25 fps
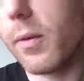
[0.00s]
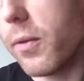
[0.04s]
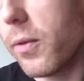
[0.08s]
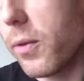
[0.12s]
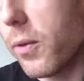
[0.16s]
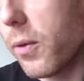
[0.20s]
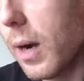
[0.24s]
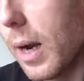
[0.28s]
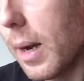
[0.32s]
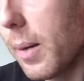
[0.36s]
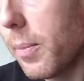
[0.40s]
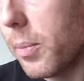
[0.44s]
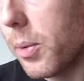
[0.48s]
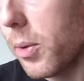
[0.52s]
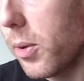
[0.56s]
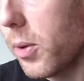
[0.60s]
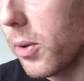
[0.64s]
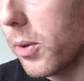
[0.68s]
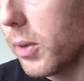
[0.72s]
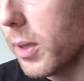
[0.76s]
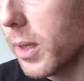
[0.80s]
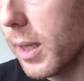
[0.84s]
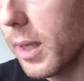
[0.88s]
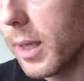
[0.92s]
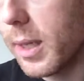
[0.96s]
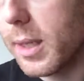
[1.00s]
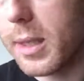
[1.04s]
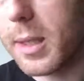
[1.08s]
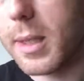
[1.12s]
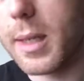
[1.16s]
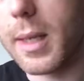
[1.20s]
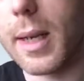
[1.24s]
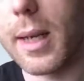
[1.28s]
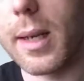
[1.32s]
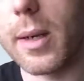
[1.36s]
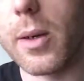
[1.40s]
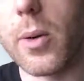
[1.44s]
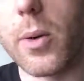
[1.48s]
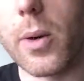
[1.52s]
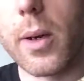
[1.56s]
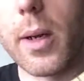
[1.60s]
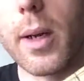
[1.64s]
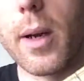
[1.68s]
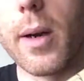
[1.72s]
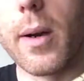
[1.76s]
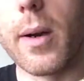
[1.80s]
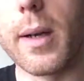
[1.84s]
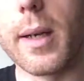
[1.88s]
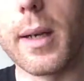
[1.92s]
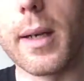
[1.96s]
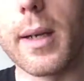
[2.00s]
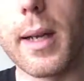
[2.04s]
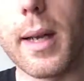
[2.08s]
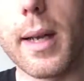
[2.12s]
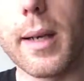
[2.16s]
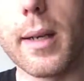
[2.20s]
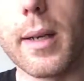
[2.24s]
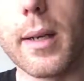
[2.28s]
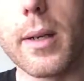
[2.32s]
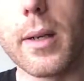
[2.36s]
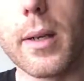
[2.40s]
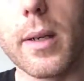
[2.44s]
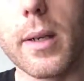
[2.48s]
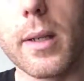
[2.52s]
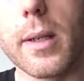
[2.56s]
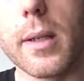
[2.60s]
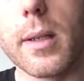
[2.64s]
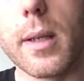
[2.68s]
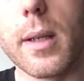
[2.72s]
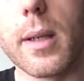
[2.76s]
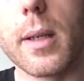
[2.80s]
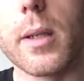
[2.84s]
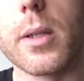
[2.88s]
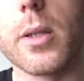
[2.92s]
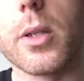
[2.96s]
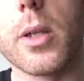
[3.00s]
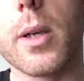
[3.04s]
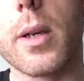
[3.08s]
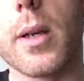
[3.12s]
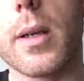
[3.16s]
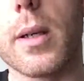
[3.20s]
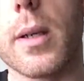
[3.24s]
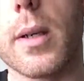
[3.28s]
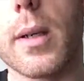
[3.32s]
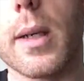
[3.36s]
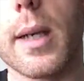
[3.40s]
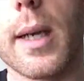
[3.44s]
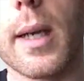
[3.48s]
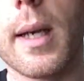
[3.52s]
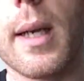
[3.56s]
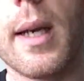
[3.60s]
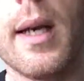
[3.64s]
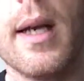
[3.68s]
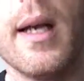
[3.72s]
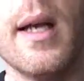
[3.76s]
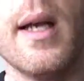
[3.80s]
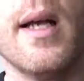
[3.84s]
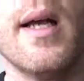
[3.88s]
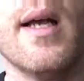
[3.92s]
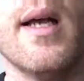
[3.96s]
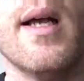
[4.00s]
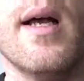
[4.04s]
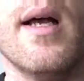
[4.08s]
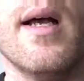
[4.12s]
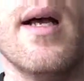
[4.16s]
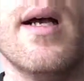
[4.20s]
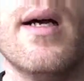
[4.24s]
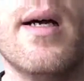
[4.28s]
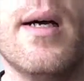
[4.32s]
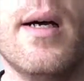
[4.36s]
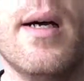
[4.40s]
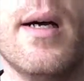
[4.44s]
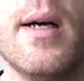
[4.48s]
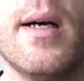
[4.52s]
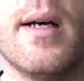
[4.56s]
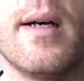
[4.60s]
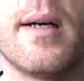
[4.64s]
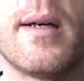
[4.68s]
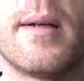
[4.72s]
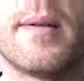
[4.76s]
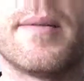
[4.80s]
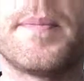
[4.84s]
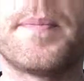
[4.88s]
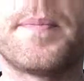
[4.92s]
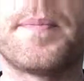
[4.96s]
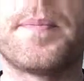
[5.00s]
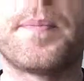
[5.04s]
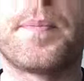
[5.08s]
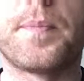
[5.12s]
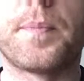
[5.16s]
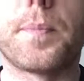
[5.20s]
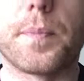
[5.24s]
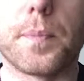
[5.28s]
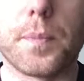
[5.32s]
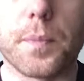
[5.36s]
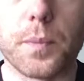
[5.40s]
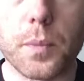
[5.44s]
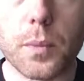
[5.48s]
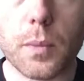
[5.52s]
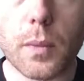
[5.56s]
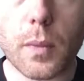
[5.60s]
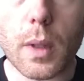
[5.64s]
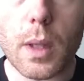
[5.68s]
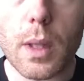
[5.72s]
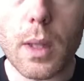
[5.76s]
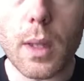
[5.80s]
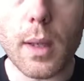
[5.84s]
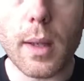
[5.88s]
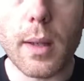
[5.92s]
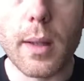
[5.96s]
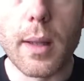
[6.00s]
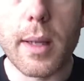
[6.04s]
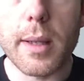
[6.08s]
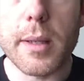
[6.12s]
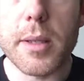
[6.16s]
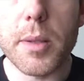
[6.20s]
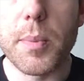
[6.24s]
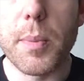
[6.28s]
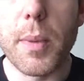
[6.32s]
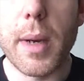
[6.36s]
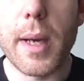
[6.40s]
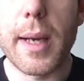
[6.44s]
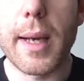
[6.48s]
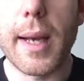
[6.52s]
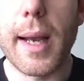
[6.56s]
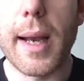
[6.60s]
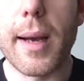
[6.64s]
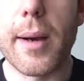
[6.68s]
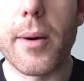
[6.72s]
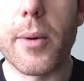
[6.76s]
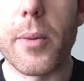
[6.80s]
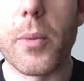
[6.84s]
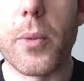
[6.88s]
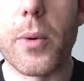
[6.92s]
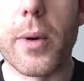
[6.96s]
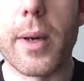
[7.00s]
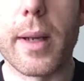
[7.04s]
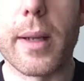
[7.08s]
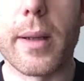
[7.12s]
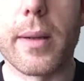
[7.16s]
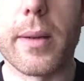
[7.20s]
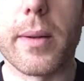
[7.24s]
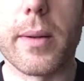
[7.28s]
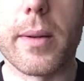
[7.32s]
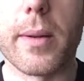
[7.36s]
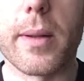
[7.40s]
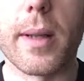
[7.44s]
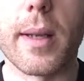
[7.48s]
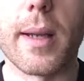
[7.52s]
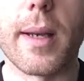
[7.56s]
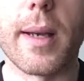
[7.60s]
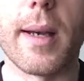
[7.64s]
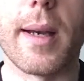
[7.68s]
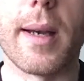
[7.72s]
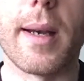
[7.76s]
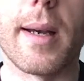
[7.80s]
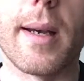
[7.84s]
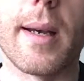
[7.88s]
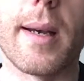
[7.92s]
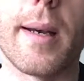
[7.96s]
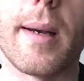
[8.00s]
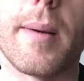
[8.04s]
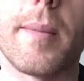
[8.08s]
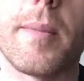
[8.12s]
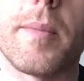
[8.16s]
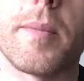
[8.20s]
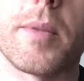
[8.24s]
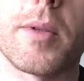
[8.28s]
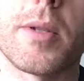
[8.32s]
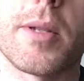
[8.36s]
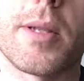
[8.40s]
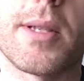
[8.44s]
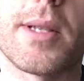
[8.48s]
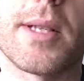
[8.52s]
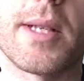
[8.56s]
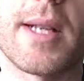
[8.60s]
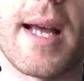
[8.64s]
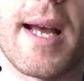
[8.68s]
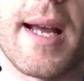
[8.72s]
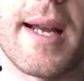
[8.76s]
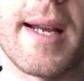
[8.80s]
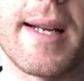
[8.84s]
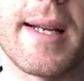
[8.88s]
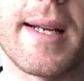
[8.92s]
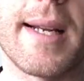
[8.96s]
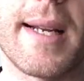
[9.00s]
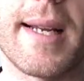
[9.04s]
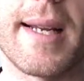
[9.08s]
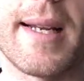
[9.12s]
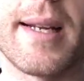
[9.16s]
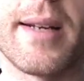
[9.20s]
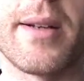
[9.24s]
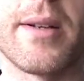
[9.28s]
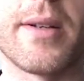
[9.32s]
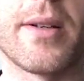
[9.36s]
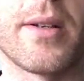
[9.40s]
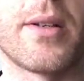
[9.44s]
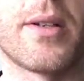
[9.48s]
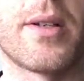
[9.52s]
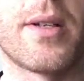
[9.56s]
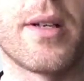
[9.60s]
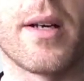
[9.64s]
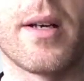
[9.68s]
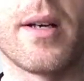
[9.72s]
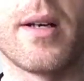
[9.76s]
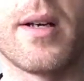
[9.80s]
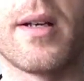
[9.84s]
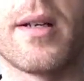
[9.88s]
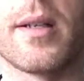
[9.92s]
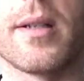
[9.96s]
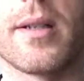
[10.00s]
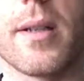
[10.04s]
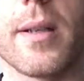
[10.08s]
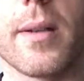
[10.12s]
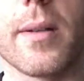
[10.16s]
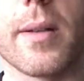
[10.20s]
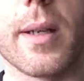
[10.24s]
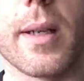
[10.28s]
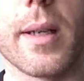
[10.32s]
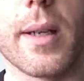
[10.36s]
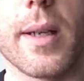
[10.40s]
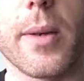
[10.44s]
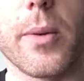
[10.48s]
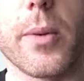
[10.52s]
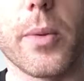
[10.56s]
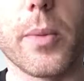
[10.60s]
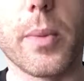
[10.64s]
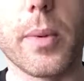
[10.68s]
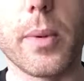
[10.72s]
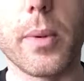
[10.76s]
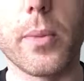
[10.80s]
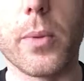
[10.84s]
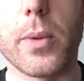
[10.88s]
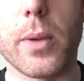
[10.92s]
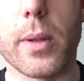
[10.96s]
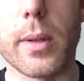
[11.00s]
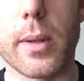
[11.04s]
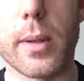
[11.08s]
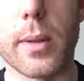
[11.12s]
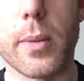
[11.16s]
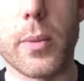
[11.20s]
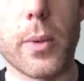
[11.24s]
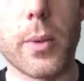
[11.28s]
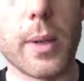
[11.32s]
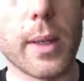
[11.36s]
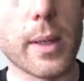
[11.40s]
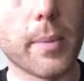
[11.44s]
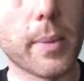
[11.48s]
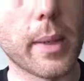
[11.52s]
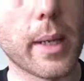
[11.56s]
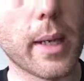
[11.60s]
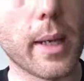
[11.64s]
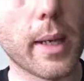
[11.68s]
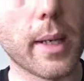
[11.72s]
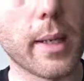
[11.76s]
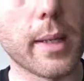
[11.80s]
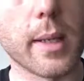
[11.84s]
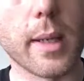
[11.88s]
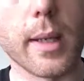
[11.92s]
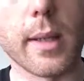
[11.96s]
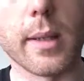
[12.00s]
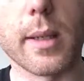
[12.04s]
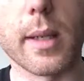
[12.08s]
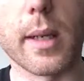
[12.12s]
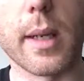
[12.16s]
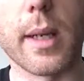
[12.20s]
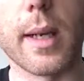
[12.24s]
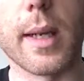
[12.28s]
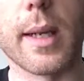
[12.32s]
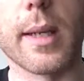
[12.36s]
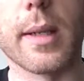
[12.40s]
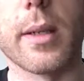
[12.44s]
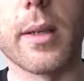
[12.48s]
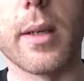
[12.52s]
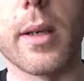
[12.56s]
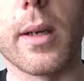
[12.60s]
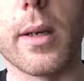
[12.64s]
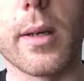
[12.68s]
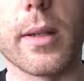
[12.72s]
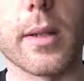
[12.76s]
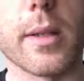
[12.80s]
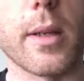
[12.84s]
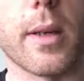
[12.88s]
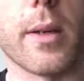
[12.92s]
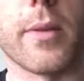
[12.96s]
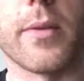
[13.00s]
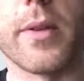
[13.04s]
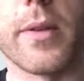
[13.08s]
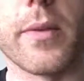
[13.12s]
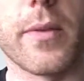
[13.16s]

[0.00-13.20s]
fretboard is quite highly lacquered. You can see the shine on it. This may help with staining and dirt. I think it will be easier to clean dirt off